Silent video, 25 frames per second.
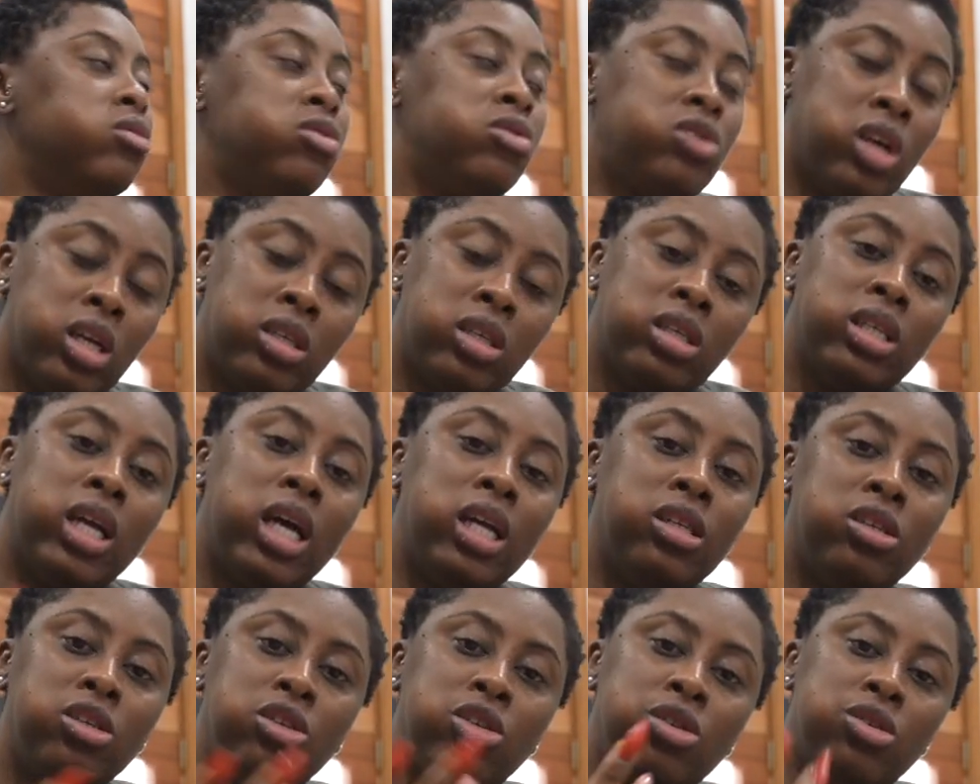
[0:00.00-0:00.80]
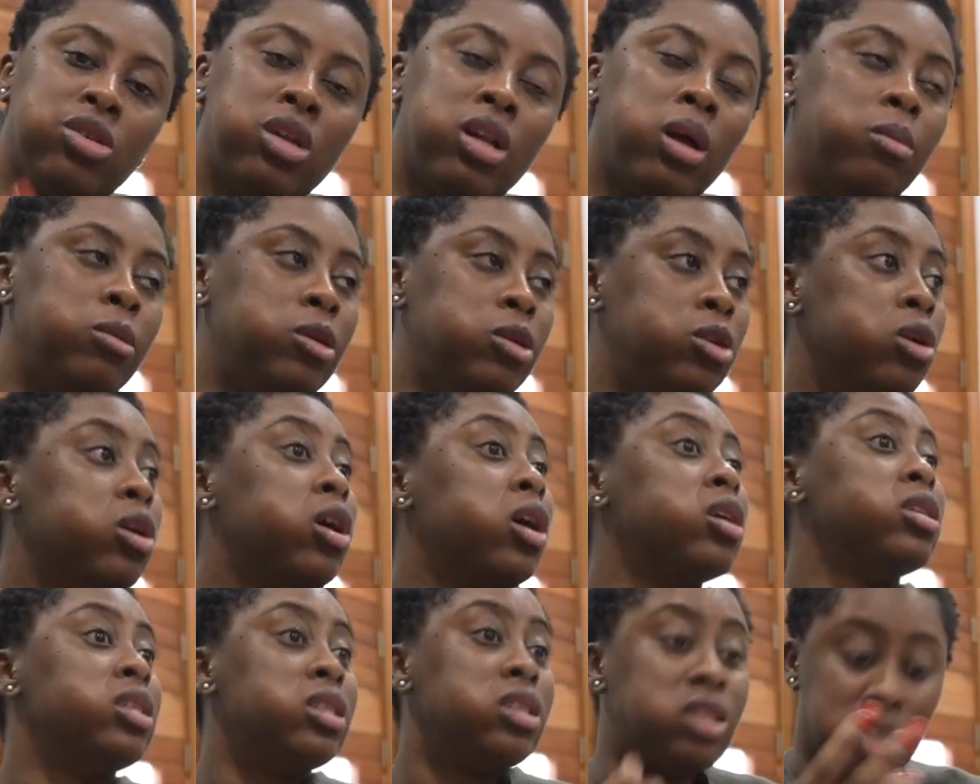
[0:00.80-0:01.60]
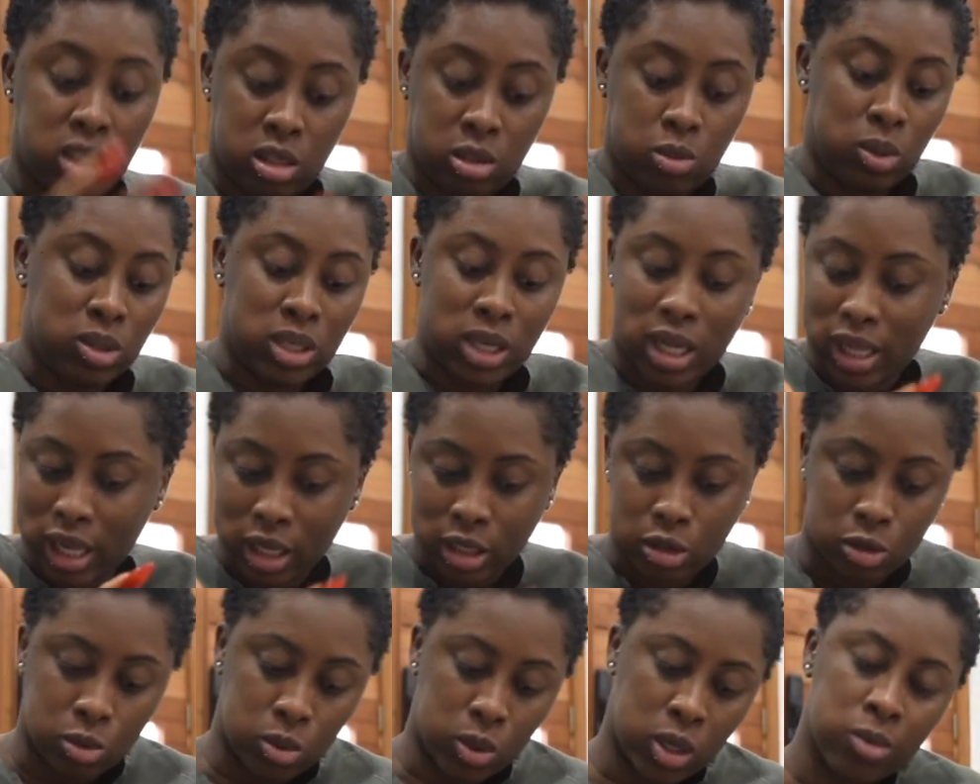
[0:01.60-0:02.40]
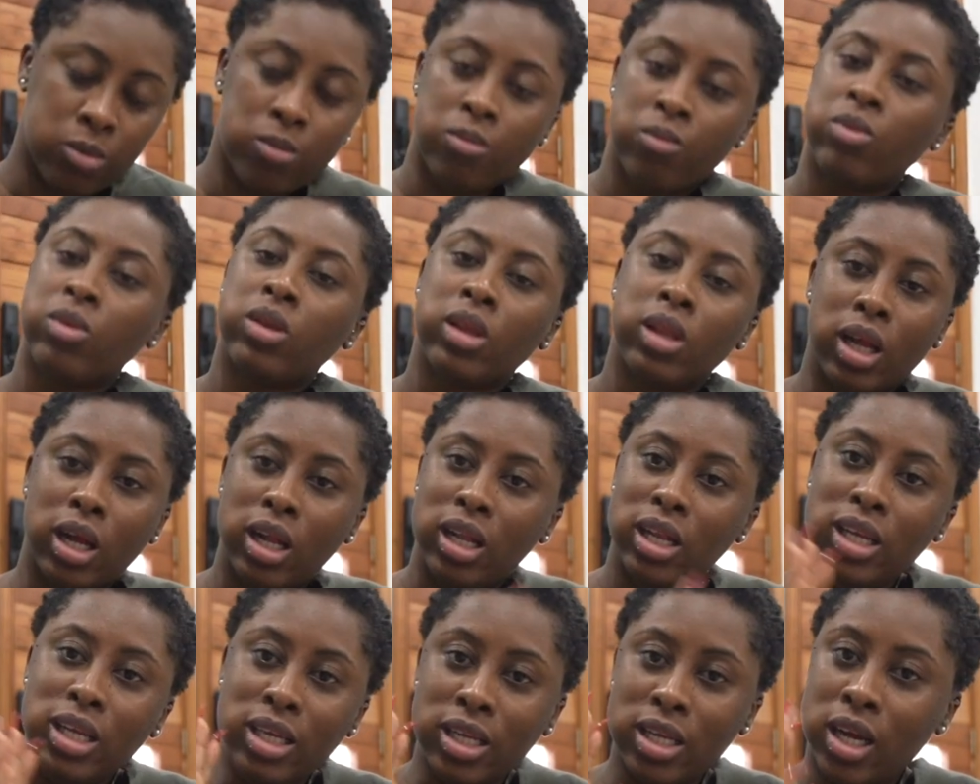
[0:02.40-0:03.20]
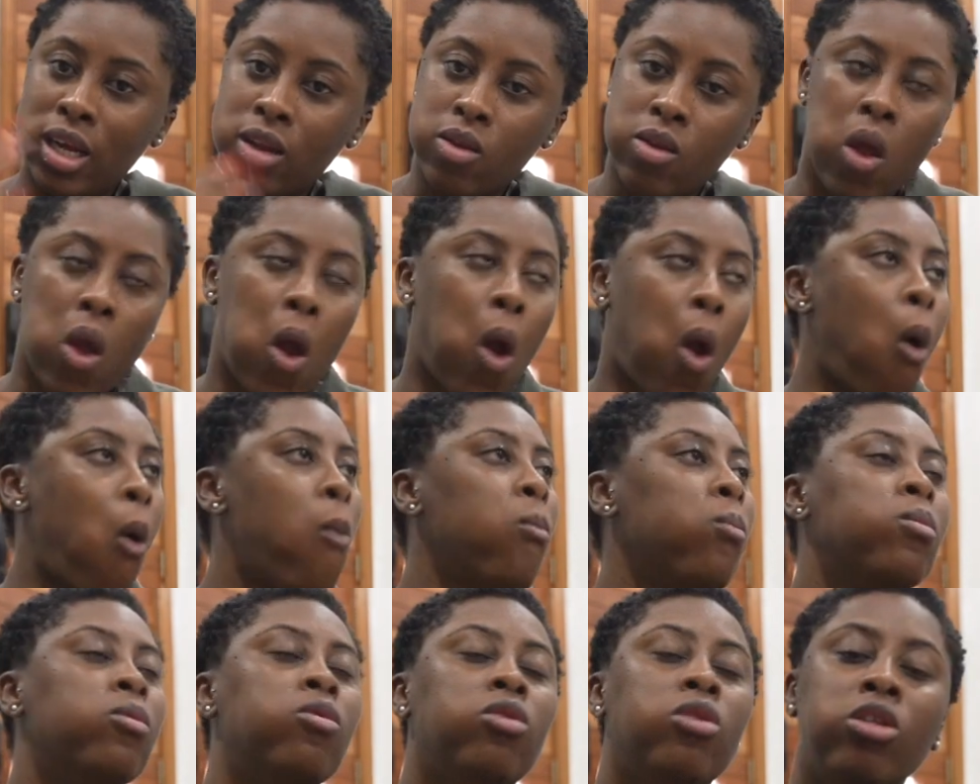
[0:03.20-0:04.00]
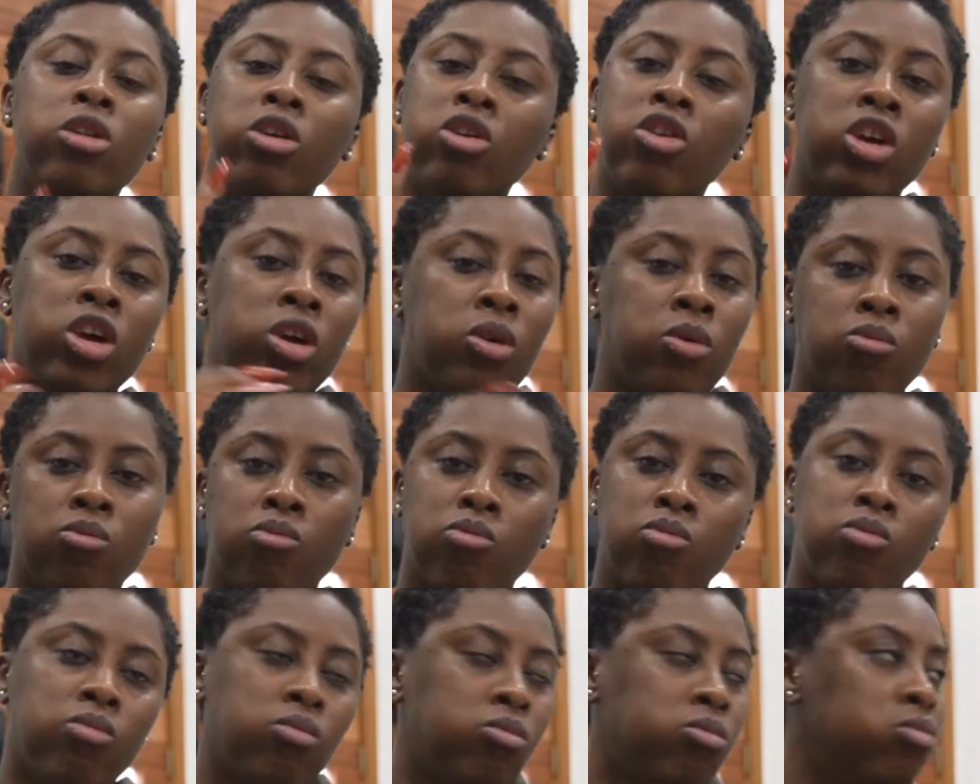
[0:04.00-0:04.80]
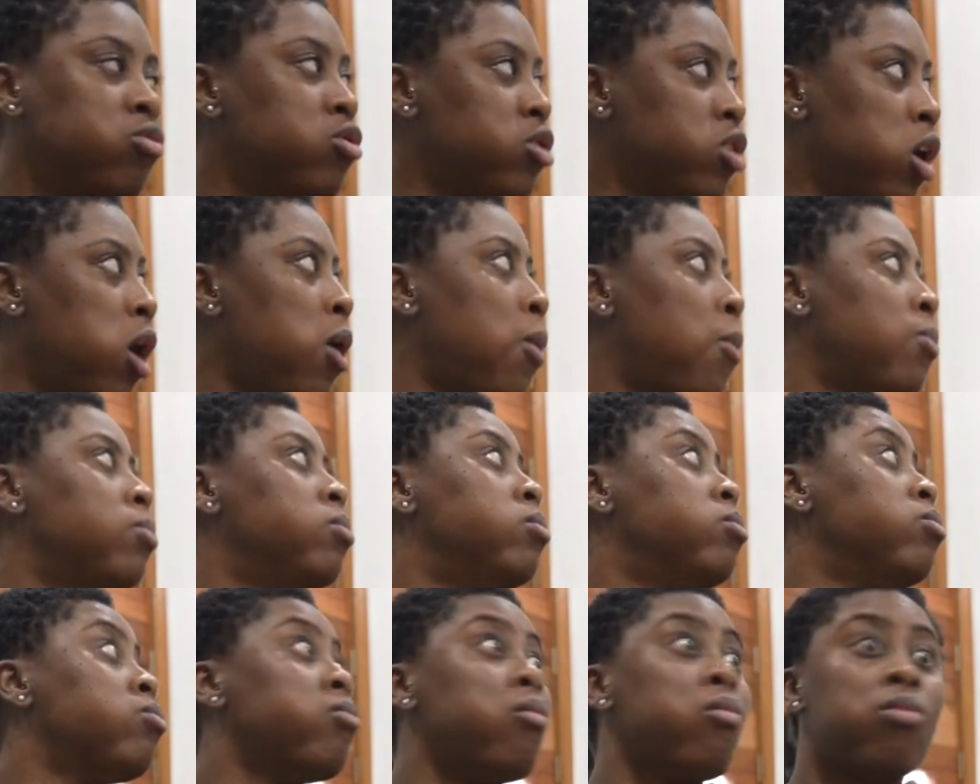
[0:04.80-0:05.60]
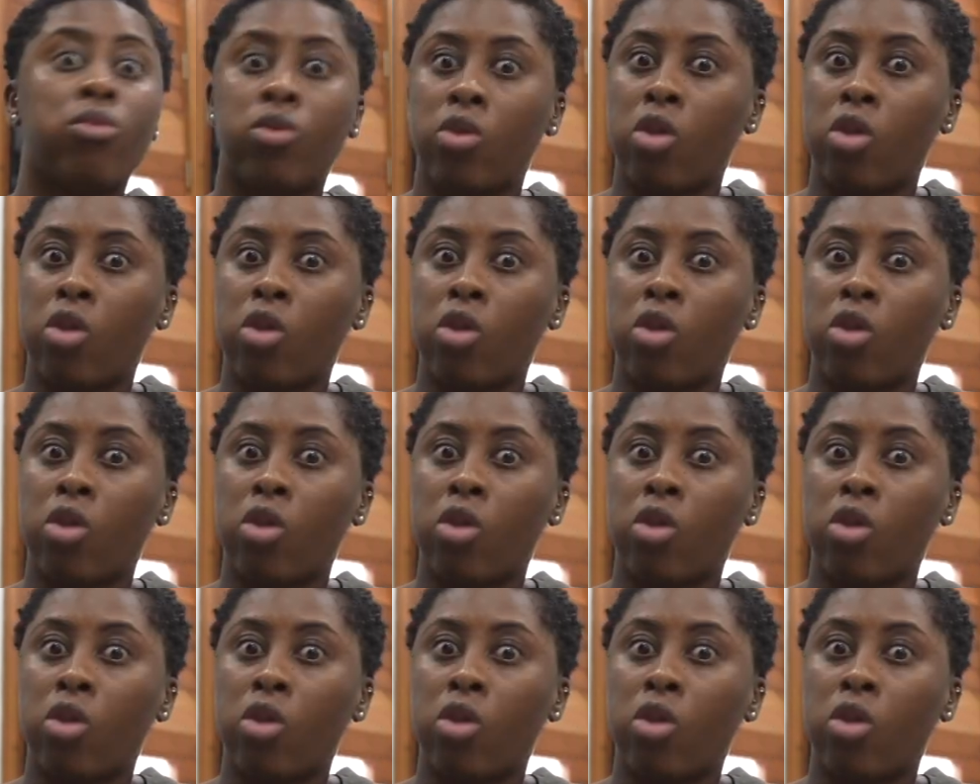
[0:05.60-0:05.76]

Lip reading: sets like this, you should let me know, because this is what I like to wear. That's literally linen. It. I could wear linen. It to work every day, all day.